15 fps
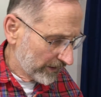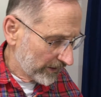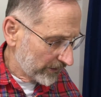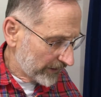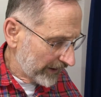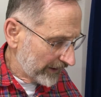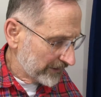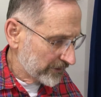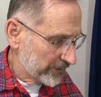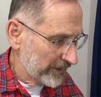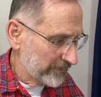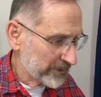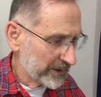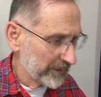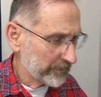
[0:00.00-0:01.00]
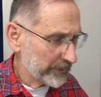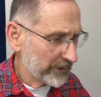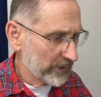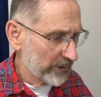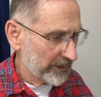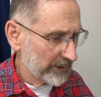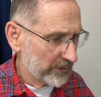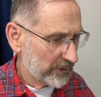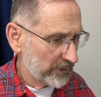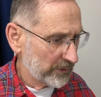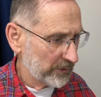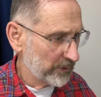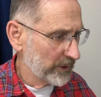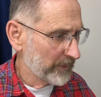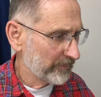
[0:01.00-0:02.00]
Okay, so I'm simply going
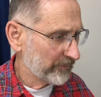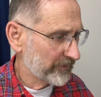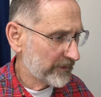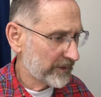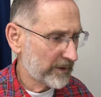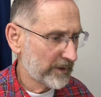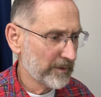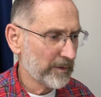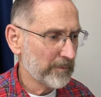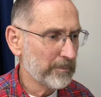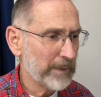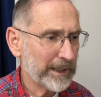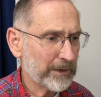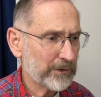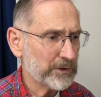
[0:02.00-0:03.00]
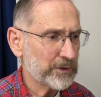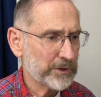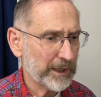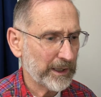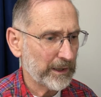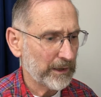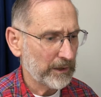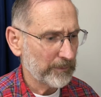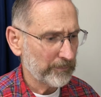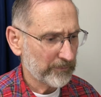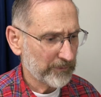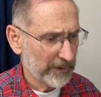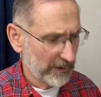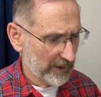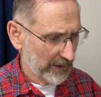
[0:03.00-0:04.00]
to make the shell.
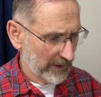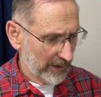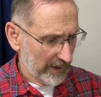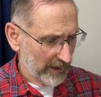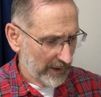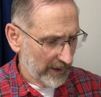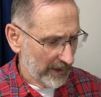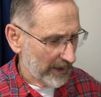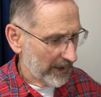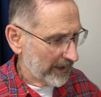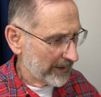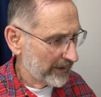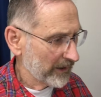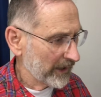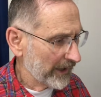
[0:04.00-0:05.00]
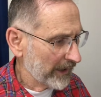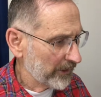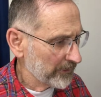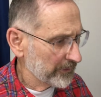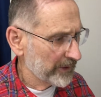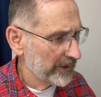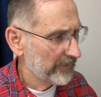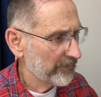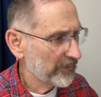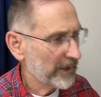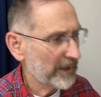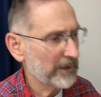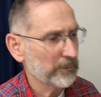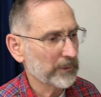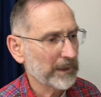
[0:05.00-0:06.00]
I allowed
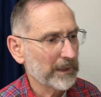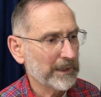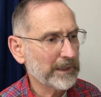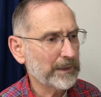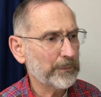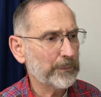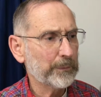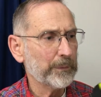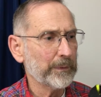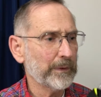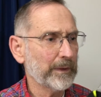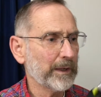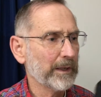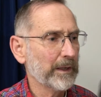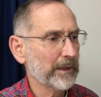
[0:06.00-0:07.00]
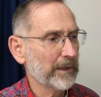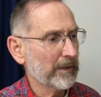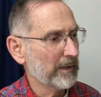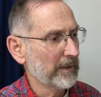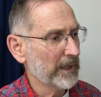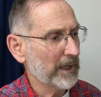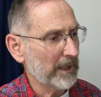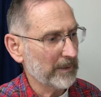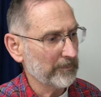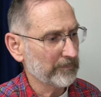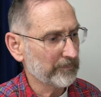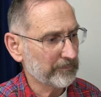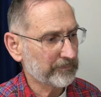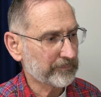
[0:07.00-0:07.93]
a relief, front